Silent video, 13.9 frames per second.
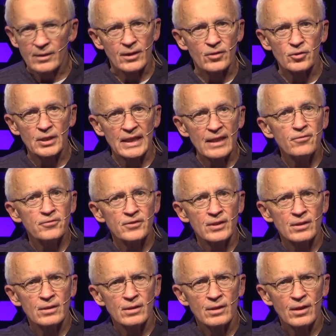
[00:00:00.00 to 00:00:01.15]
Another gift
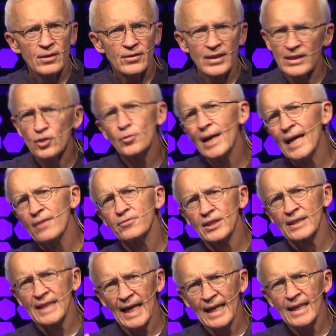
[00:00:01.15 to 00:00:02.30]
that you have
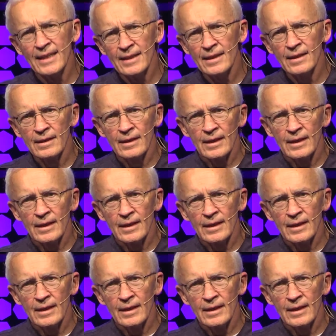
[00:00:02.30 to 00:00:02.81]
today